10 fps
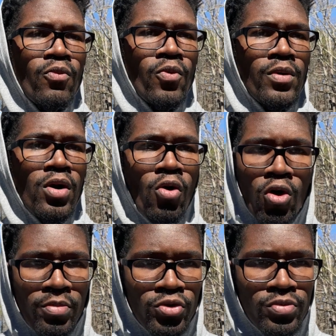
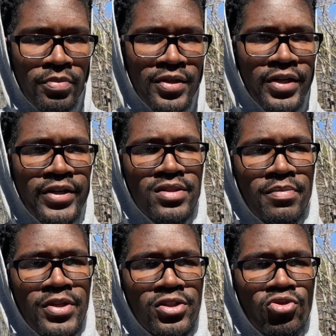horrible, but there is a
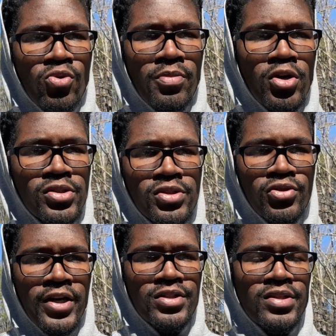bunch of swirl marks and
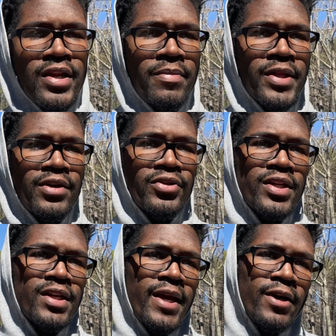scratches that I plan on
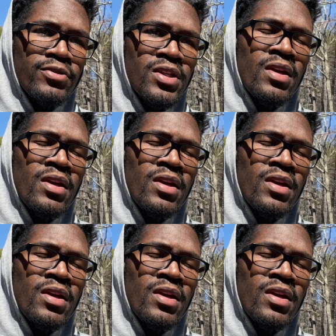getting out